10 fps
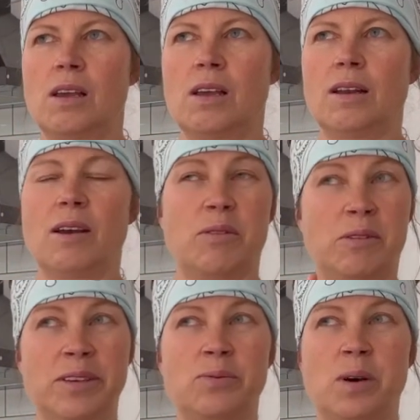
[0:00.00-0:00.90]
Now
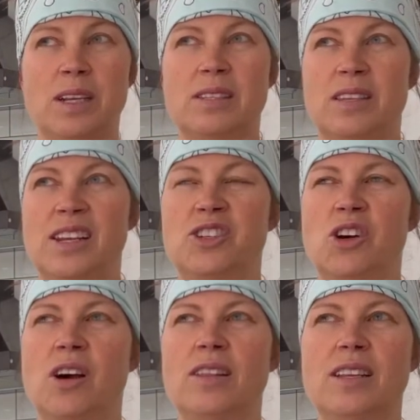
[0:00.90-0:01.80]
there is one in St.
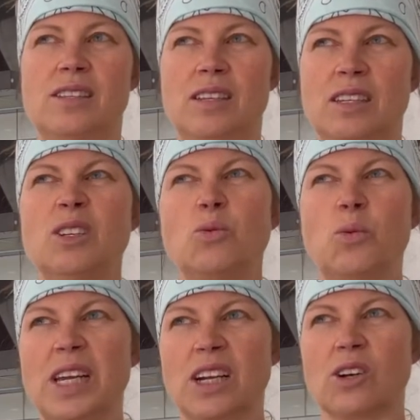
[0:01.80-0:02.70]
John that's a little
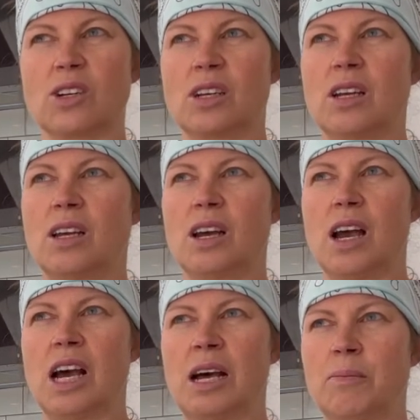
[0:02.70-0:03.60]
weird.
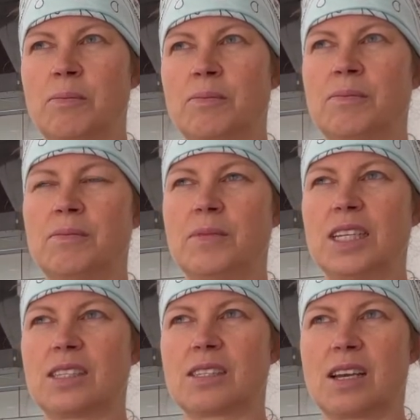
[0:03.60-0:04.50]

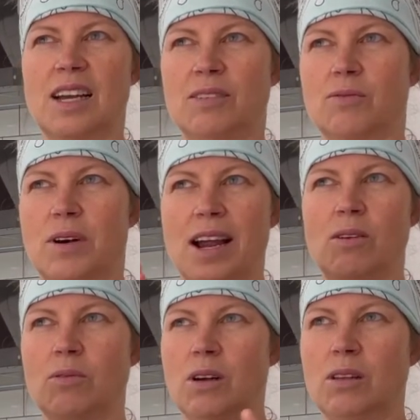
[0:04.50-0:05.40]
It's kind of
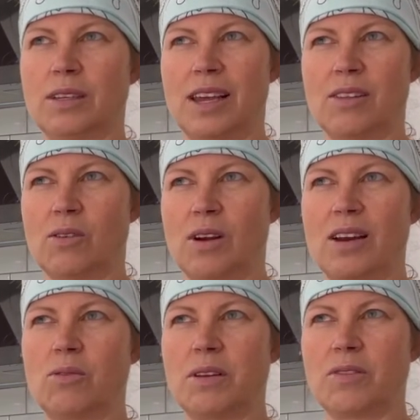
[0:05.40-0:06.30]
round altogether. I
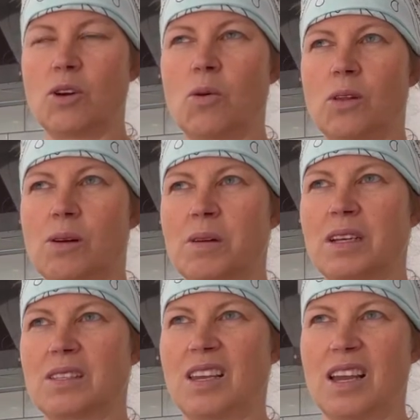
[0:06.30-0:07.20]
don't even go there
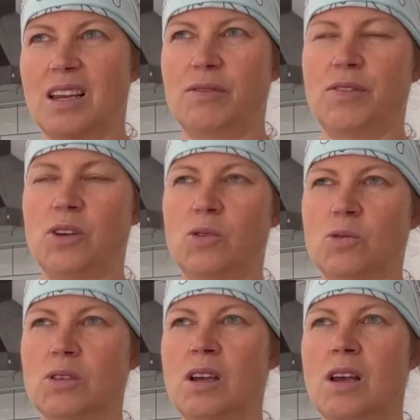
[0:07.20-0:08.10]
because I get
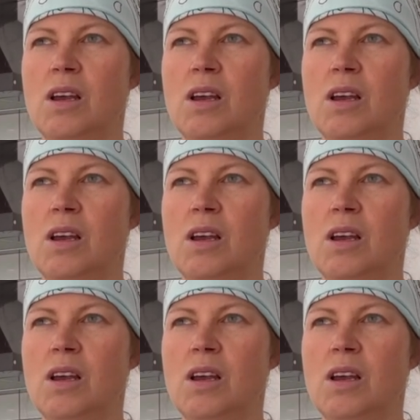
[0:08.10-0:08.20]
confused.